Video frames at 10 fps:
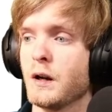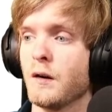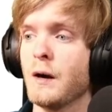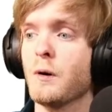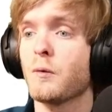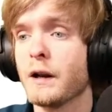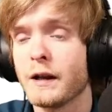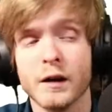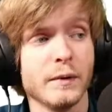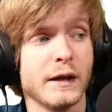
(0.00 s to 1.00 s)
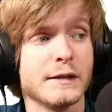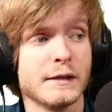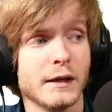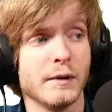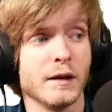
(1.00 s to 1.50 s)
Now I won't run it here
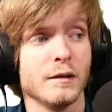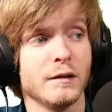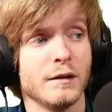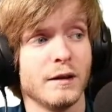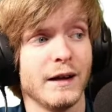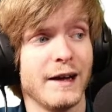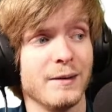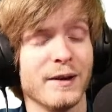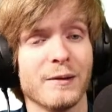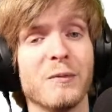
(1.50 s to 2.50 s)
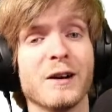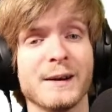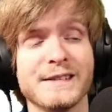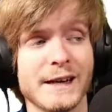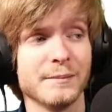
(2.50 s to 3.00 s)
because I have a bit of a
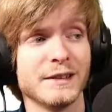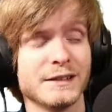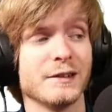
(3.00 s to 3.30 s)
wonky setup,